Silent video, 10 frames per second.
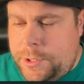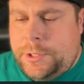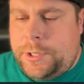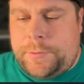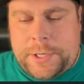
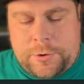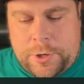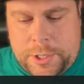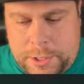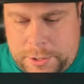I might grow
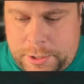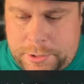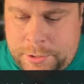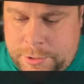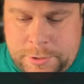it out again.
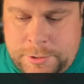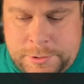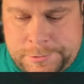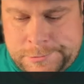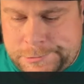
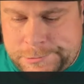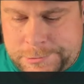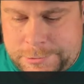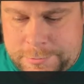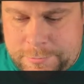
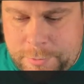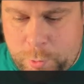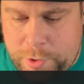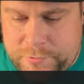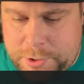My
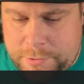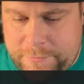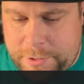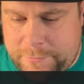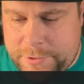wife's not a fan of it